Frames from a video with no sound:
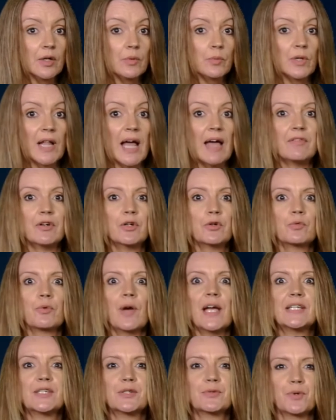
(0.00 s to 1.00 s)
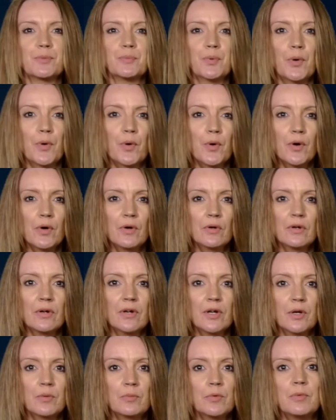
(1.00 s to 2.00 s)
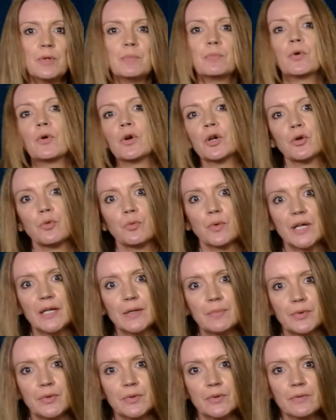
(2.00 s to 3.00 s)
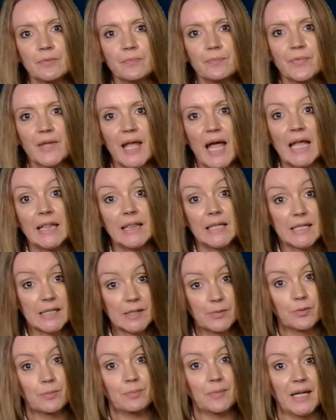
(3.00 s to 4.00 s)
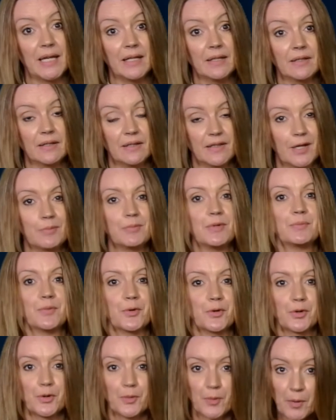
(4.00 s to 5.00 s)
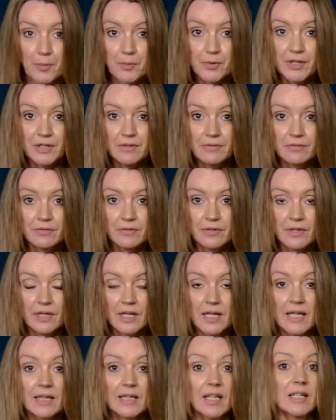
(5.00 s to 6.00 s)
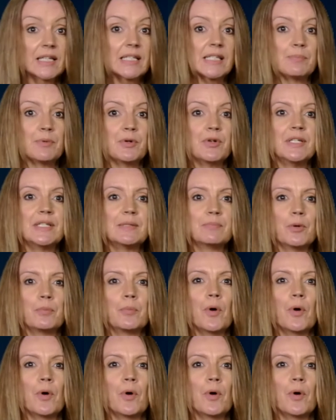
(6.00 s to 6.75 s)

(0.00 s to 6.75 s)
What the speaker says: will have a greater rapport, will be more agreeable, and this will mean they'll be more cooperative, they'll experience more